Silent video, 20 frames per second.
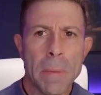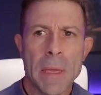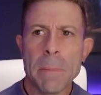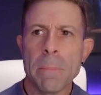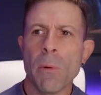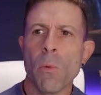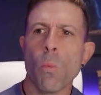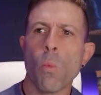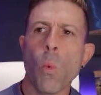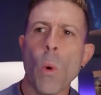
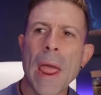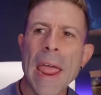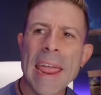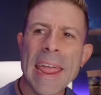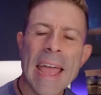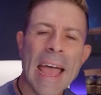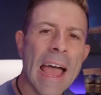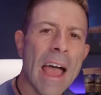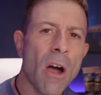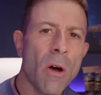people
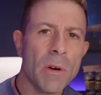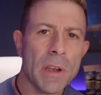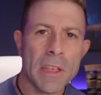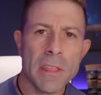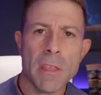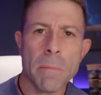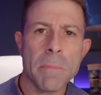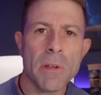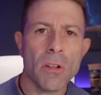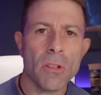way out in
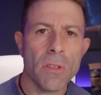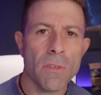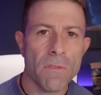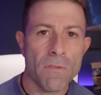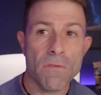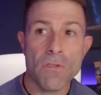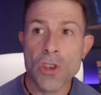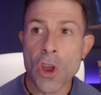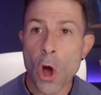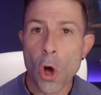the middle of
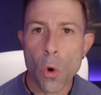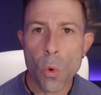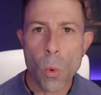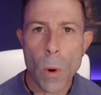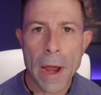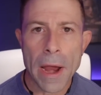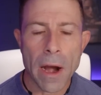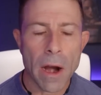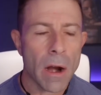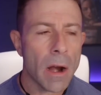
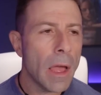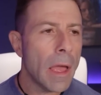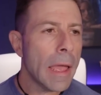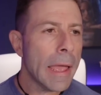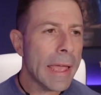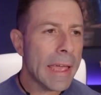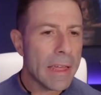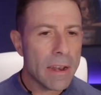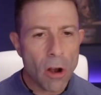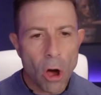nowhere,
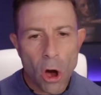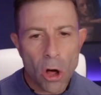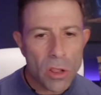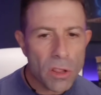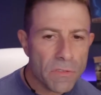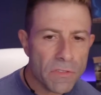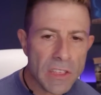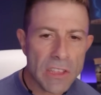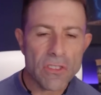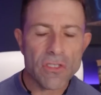and all
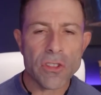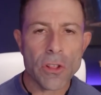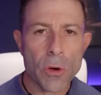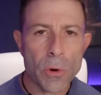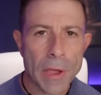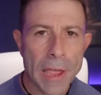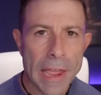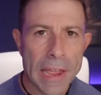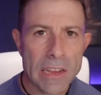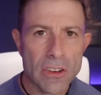of these
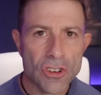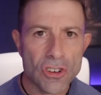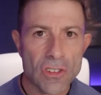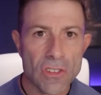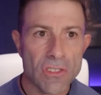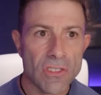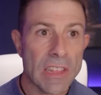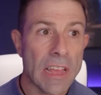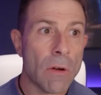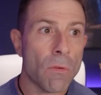
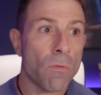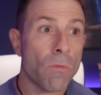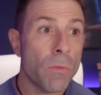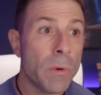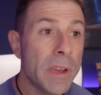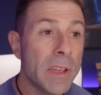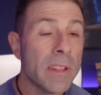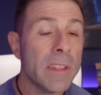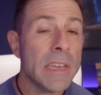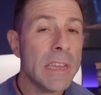locations that
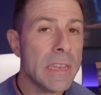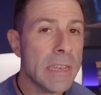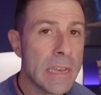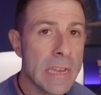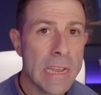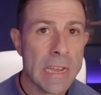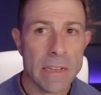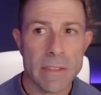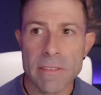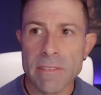really
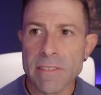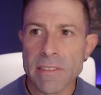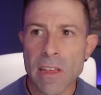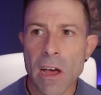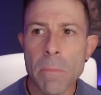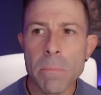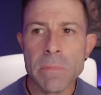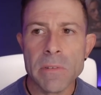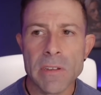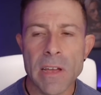need
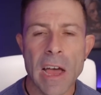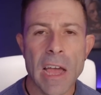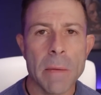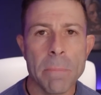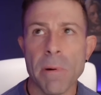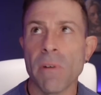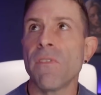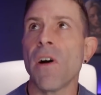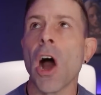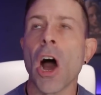some
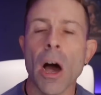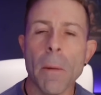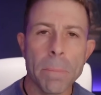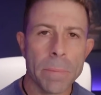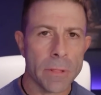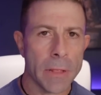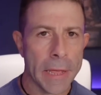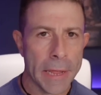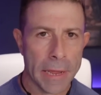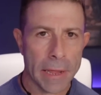type of
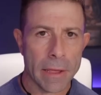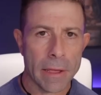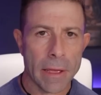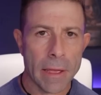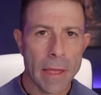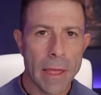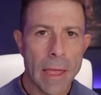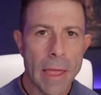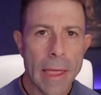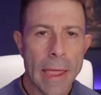uplink.
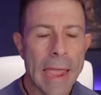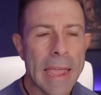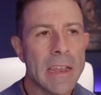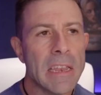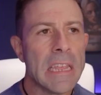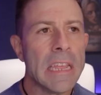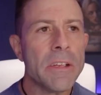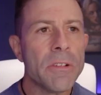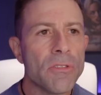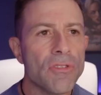And
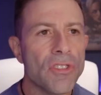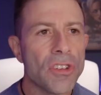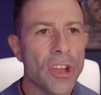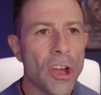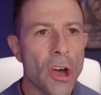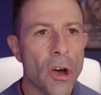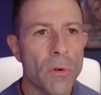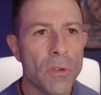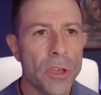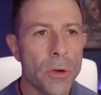years
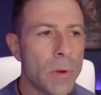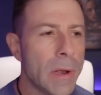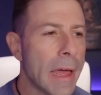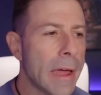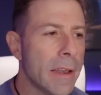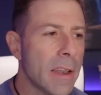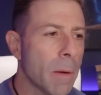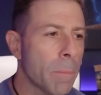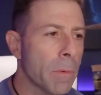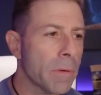ago, you would
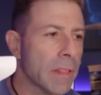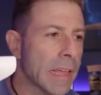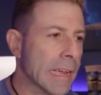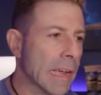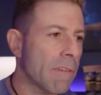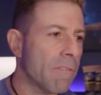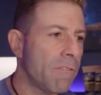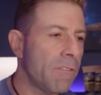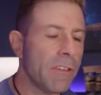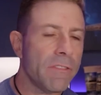end up with like
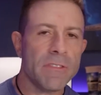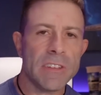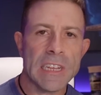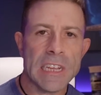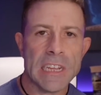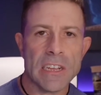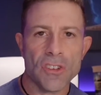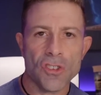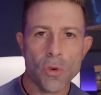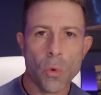a
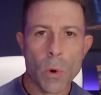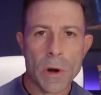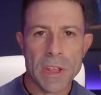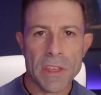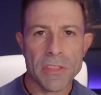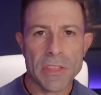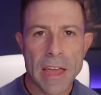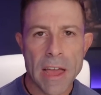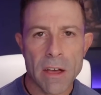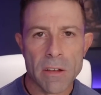fifteen thousand, twenty
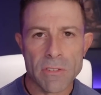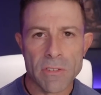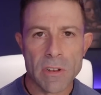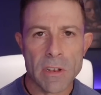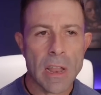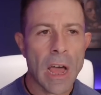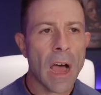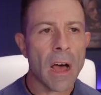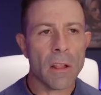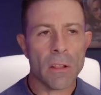thousand
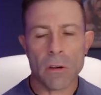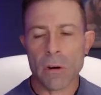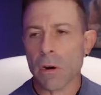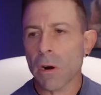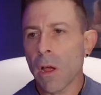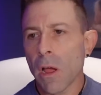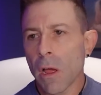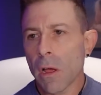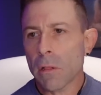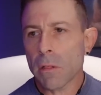
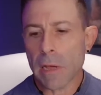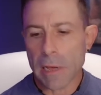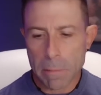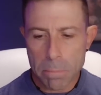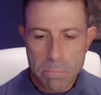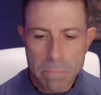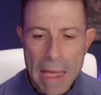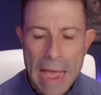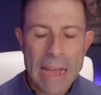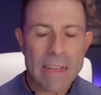dollar like
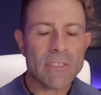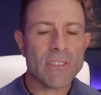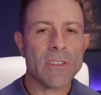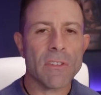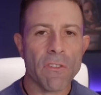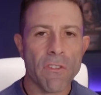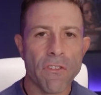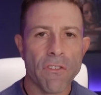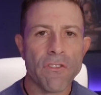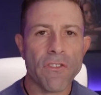
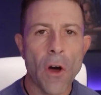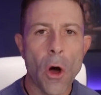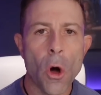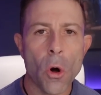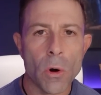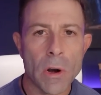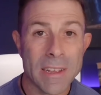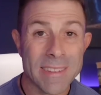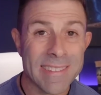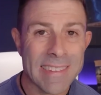massive
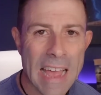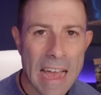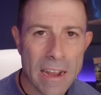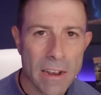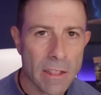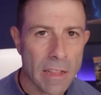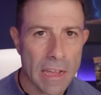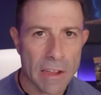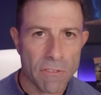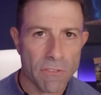phone, a
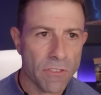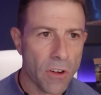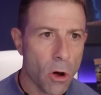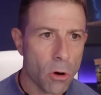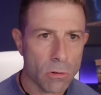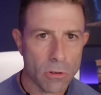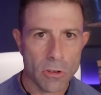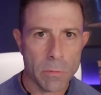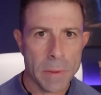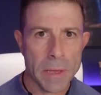satellite
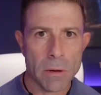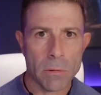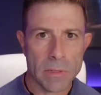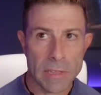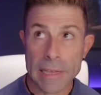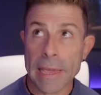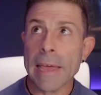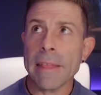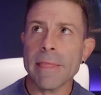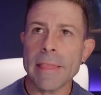phone to be able to
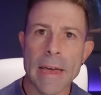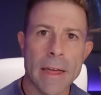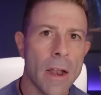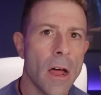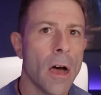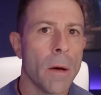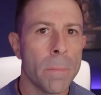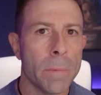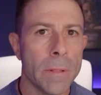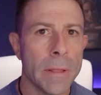get that
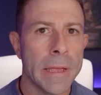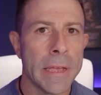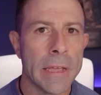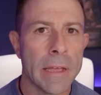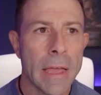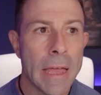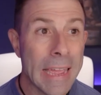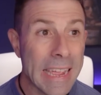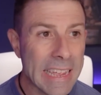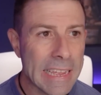uplink
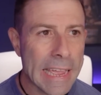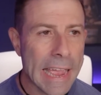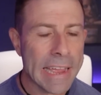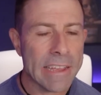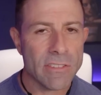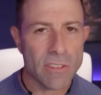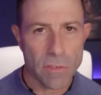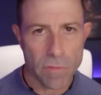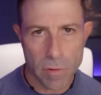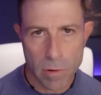in
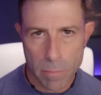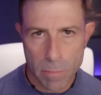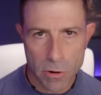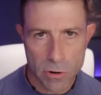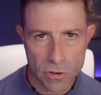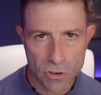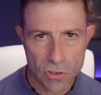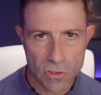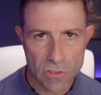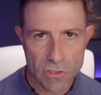case of an
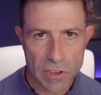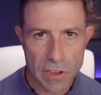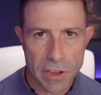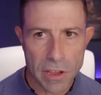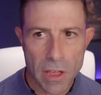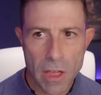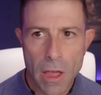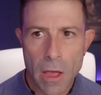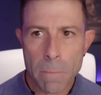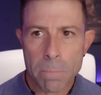emergency.
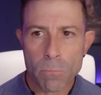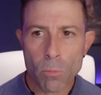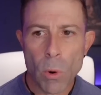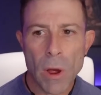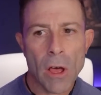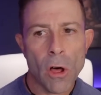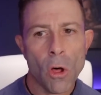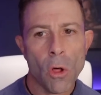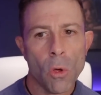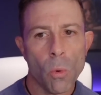
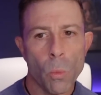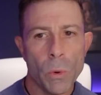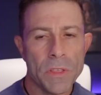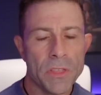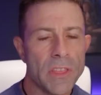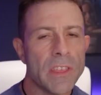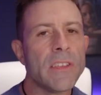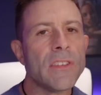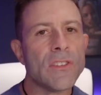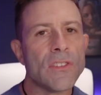Well, with
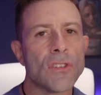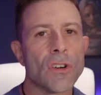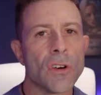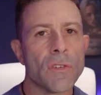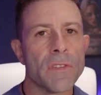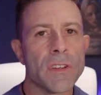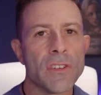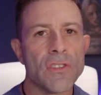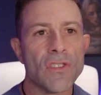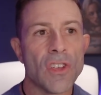this
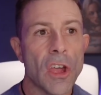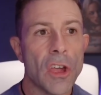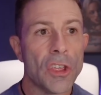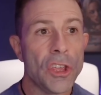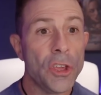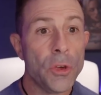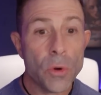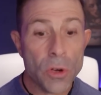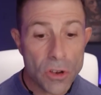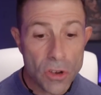service,
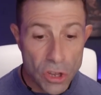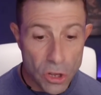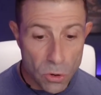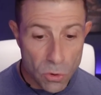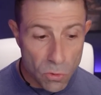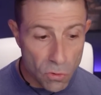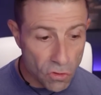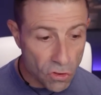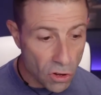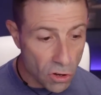you can
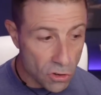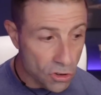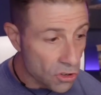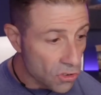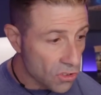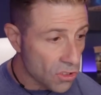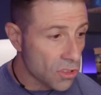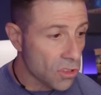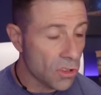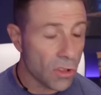use
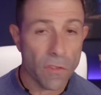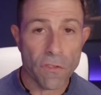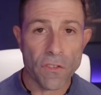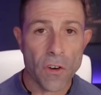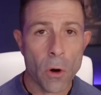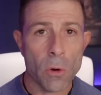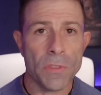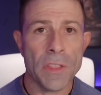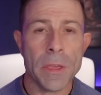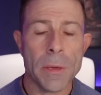just the
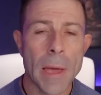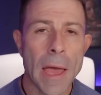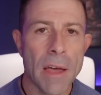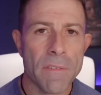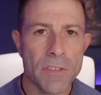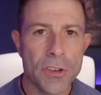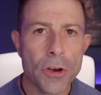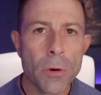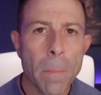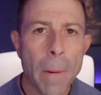phone that you have
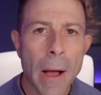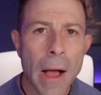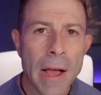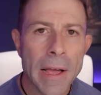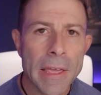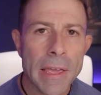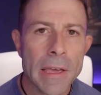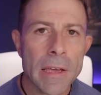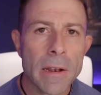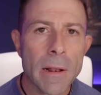in your
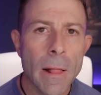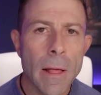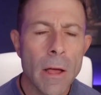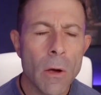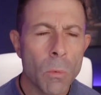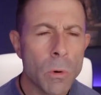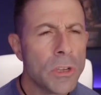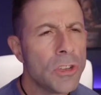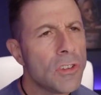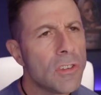pocket,
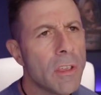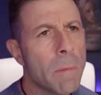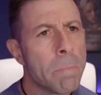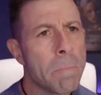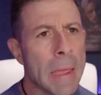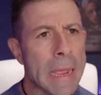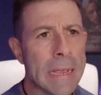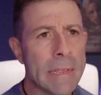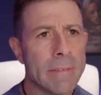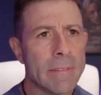which is
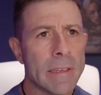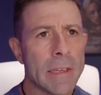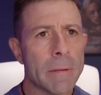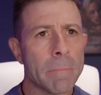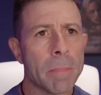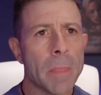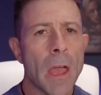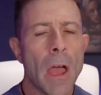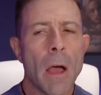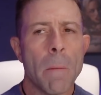
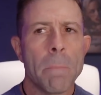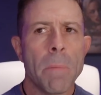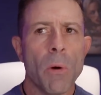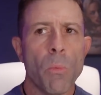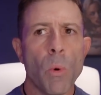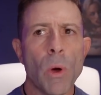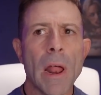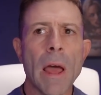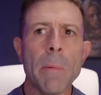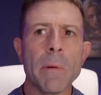amazing. But
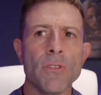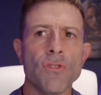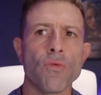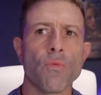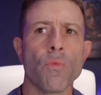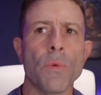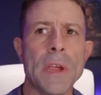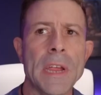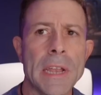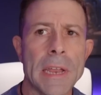what I was
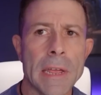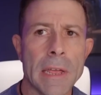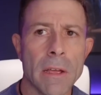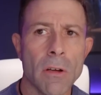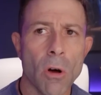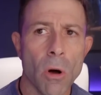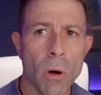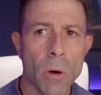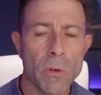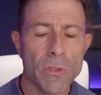reading
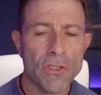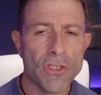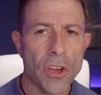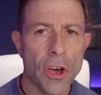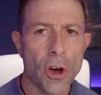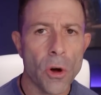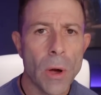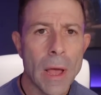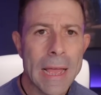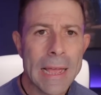
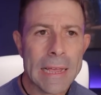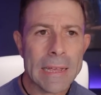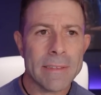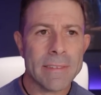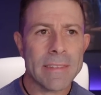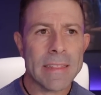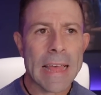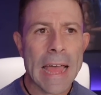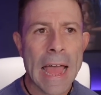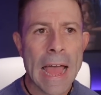also
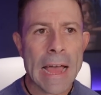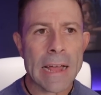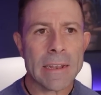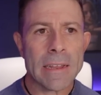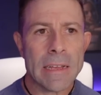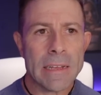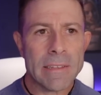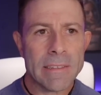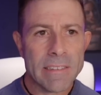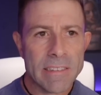is that
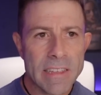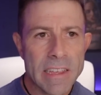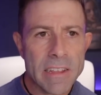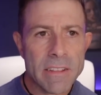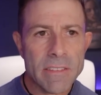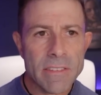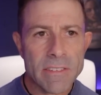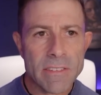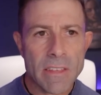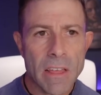
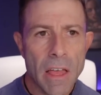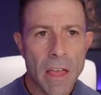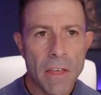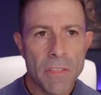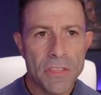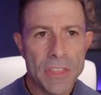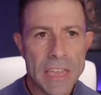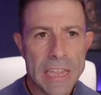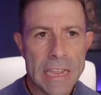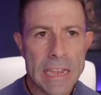since
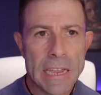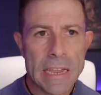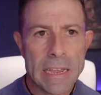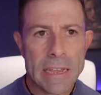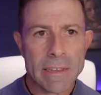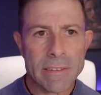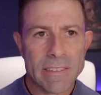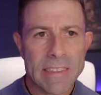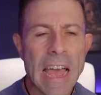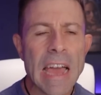
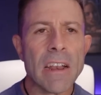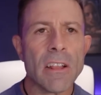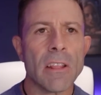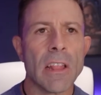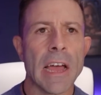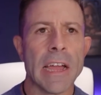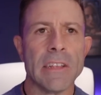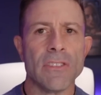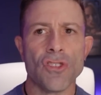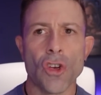the
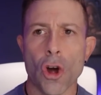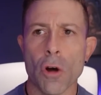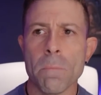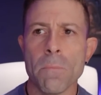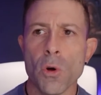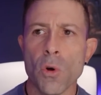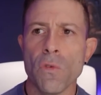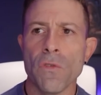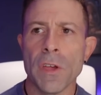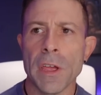satellites are
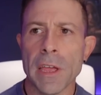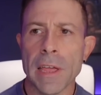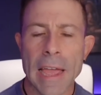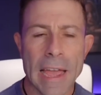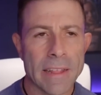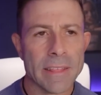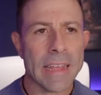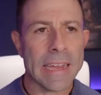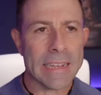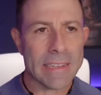moving
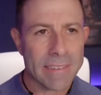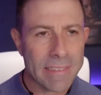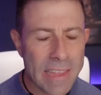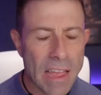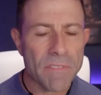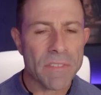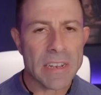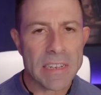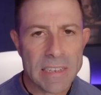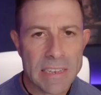at like
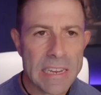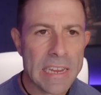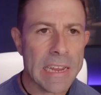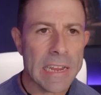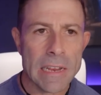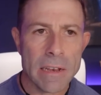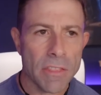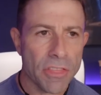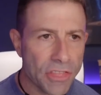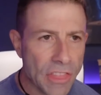
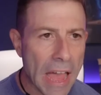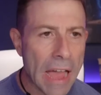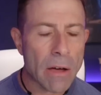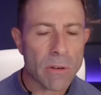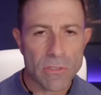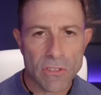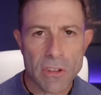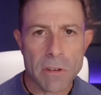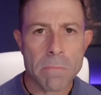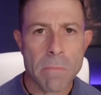seventeen
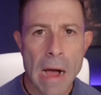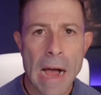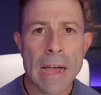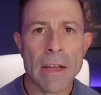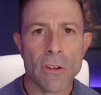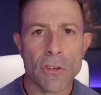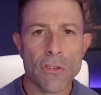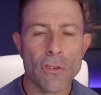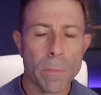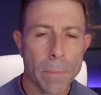thousand
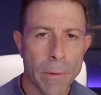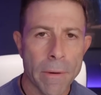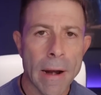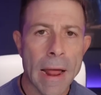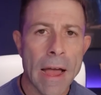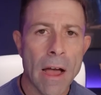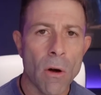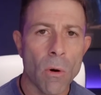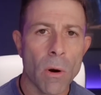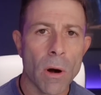miles per
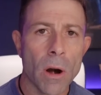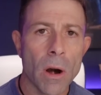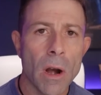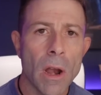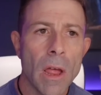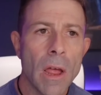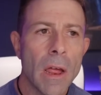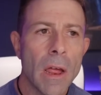hour,